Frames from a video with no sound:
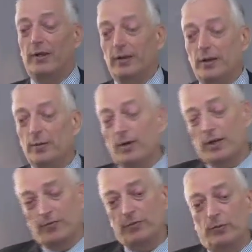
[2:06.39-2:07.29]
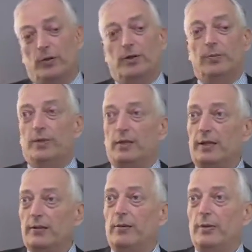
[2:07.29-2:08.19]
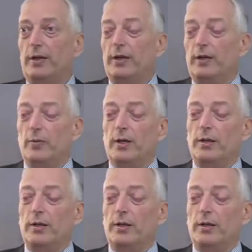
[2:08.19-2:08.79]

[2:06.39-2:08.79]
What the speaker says: that global government will not be elected by anyone,